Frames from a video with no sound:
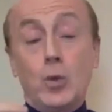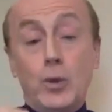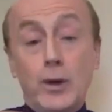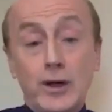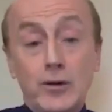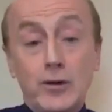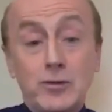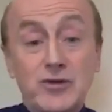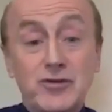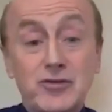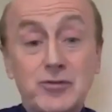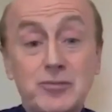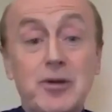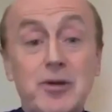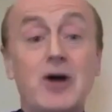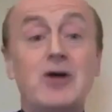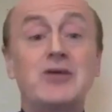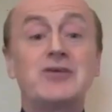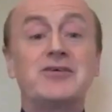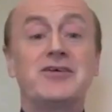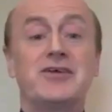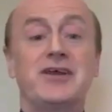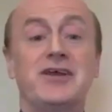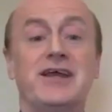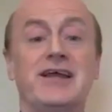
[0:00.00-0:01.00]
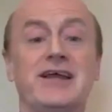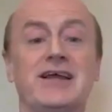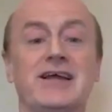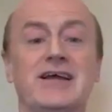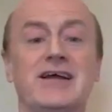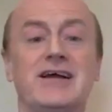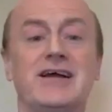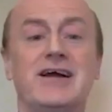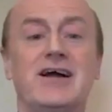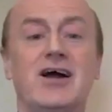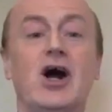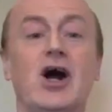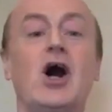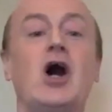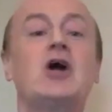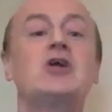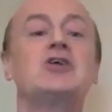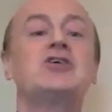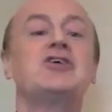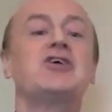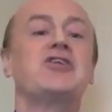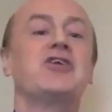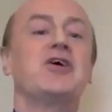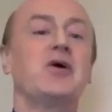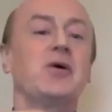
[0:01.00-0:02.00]
We're responding
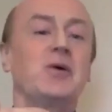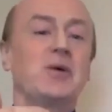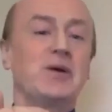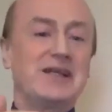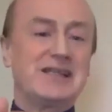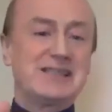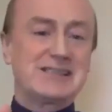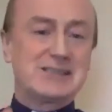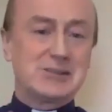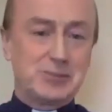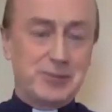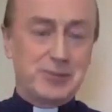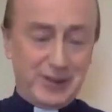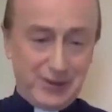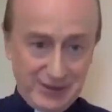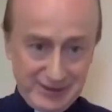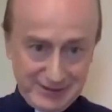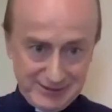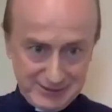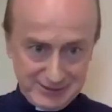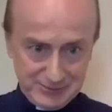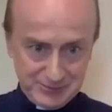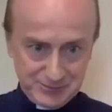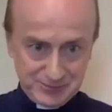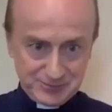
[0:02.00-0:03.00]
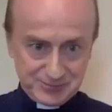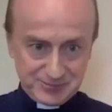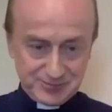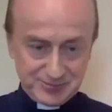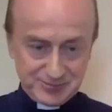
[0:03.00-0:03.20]
under the Holy Spirit,